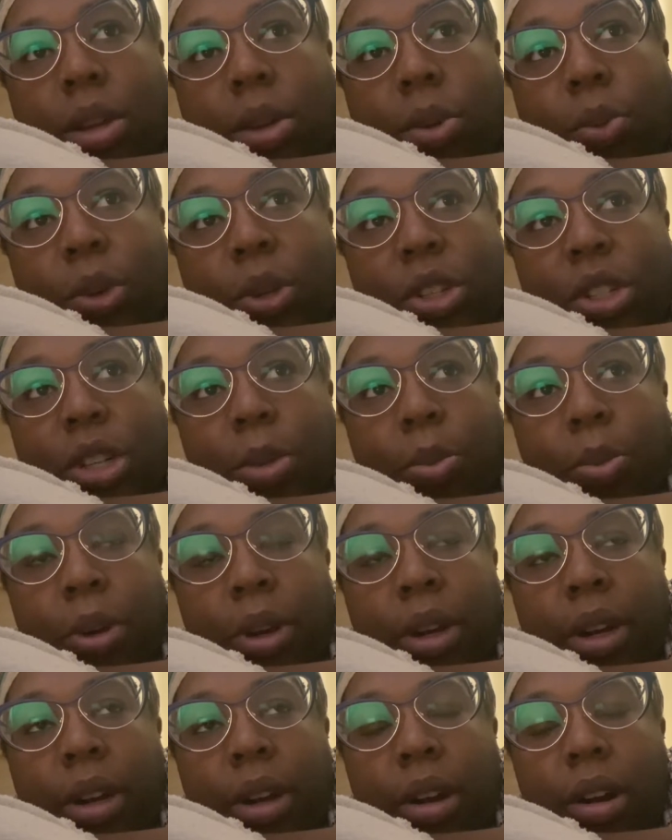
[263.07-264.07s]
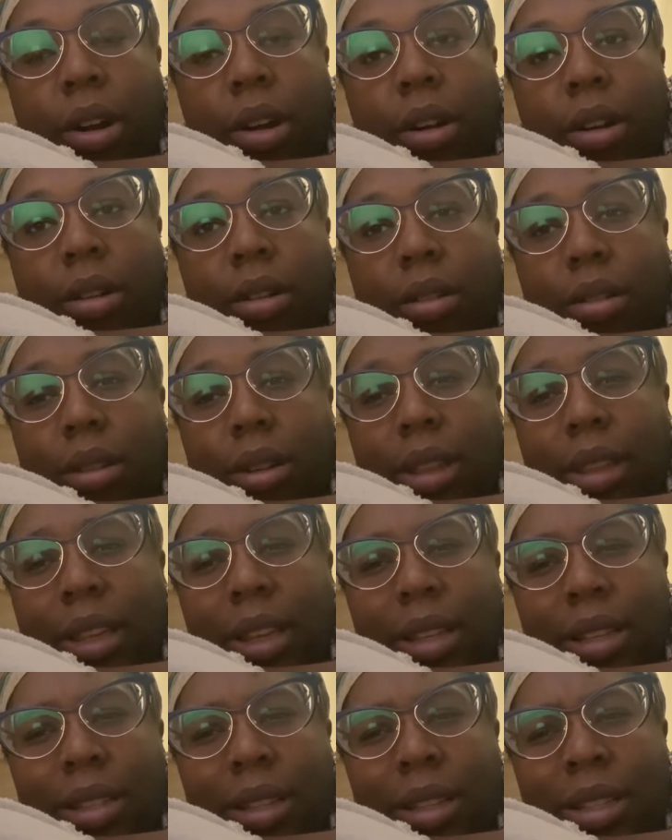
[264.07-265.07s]
when she put her, I think
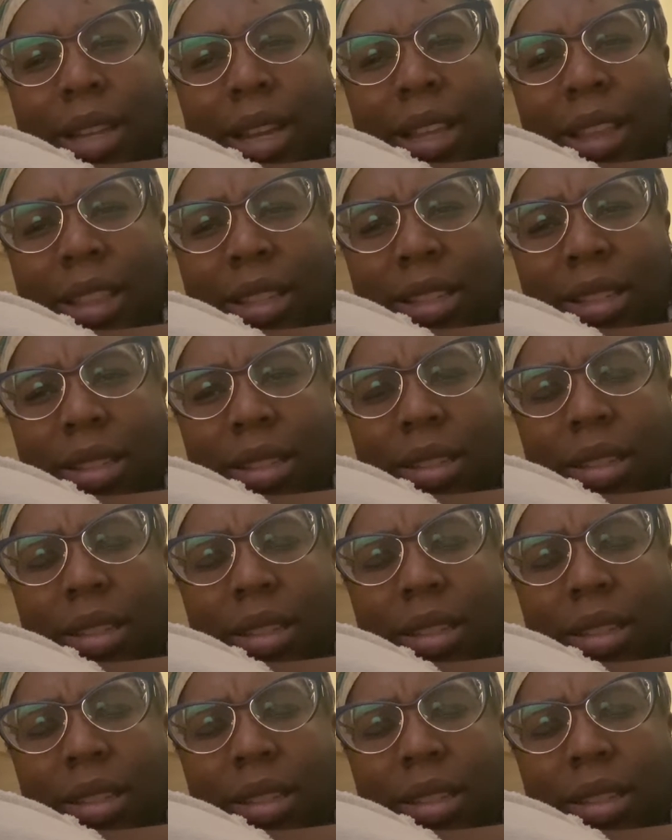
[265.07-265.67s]
it's the tethys,